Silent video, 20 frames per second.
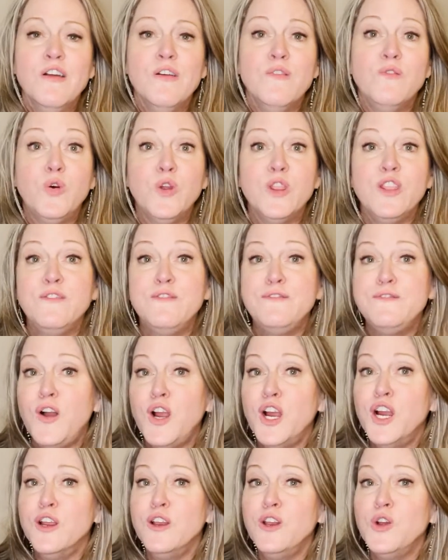For the
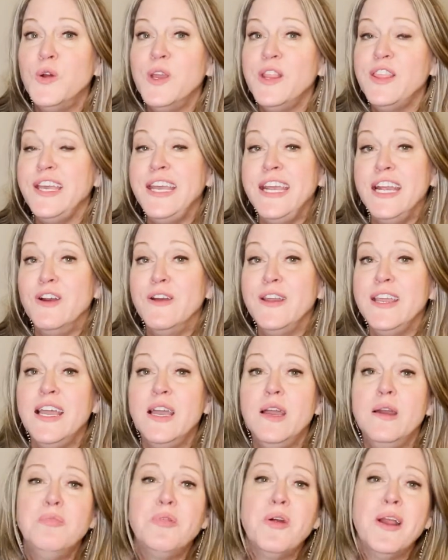far north
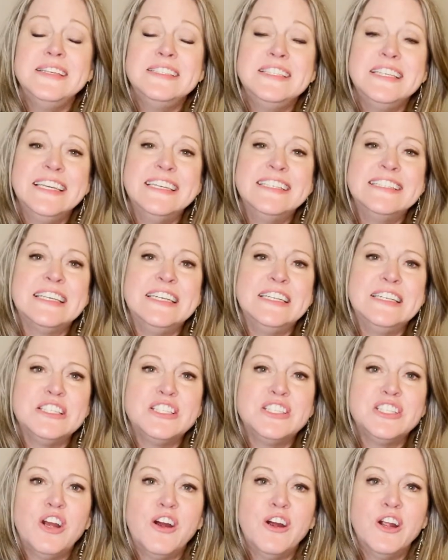area, pricing is going to
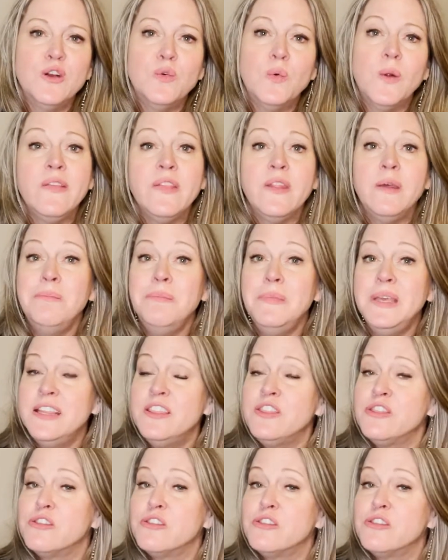start around the mid